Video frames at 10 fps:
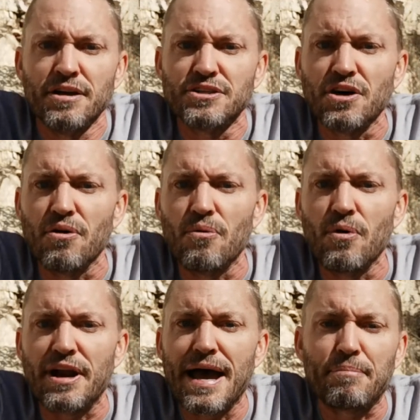So
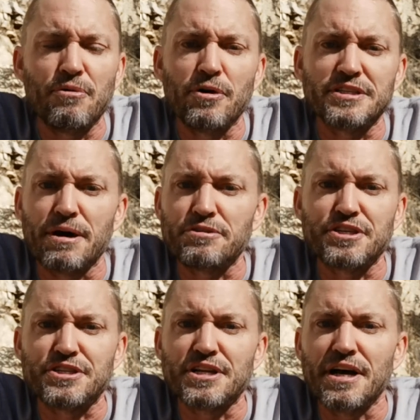what happened was I was
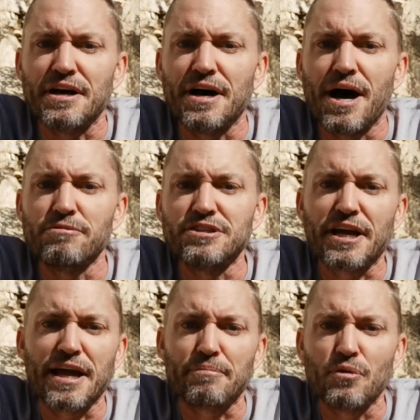
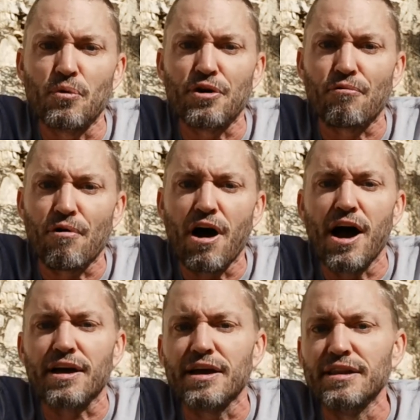looking up the word
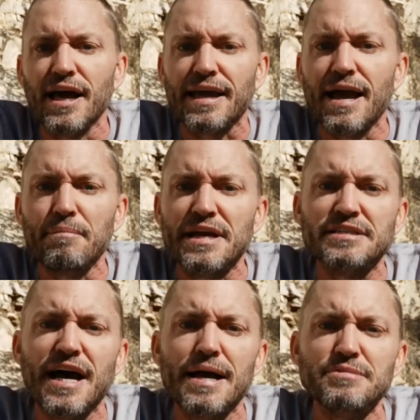rock and like how many
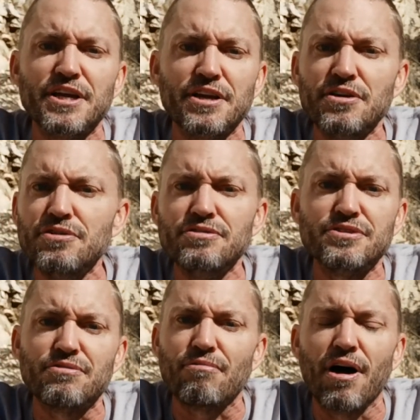times it
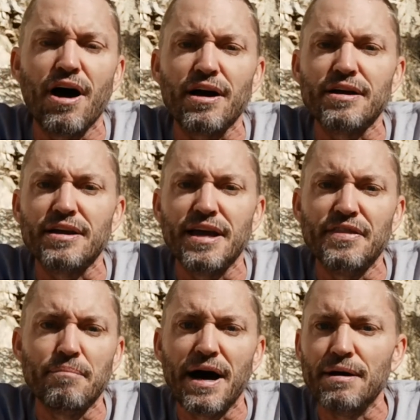used rock in
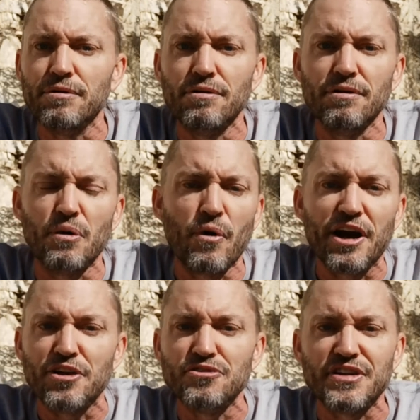the Bible and where
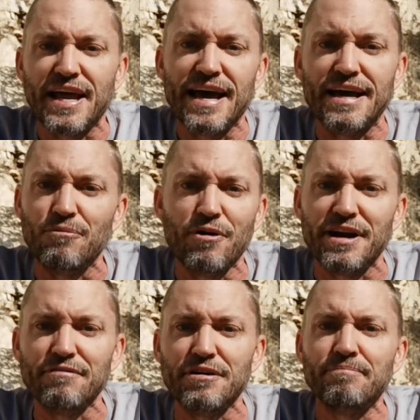it used it at,
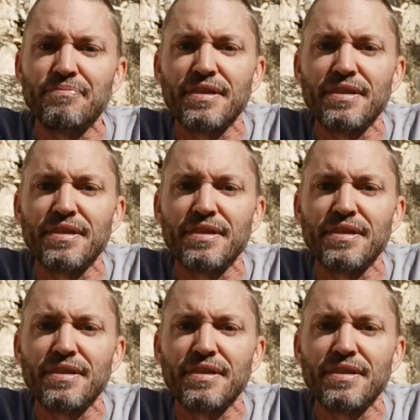whatever.